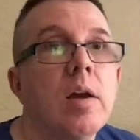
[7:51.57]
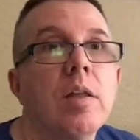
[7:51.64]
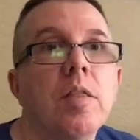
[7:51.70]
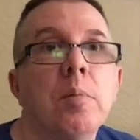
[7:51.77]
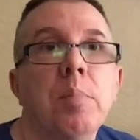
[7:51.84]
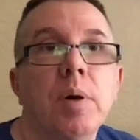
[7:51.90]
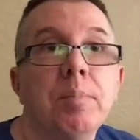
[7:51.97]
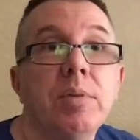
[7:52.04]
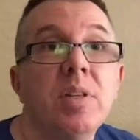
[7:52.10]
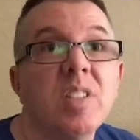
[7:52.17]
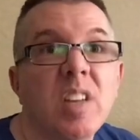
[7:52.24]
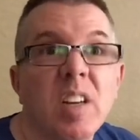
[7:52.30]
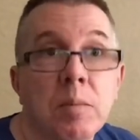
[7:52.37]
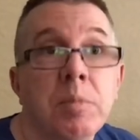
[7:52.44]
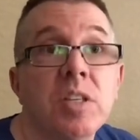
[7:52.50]
the puppy is
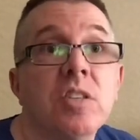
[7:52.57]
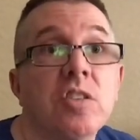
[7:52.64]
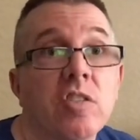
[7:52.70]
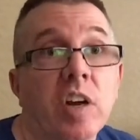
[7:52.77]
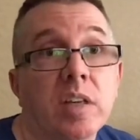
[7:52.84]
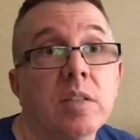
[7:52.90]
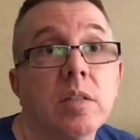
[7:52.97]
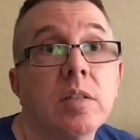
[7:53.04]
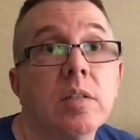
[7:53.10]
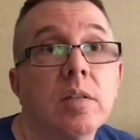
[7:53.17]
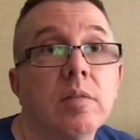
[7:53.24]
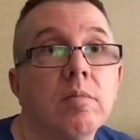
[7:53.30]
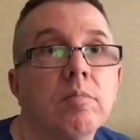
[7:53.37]
going to be stressed.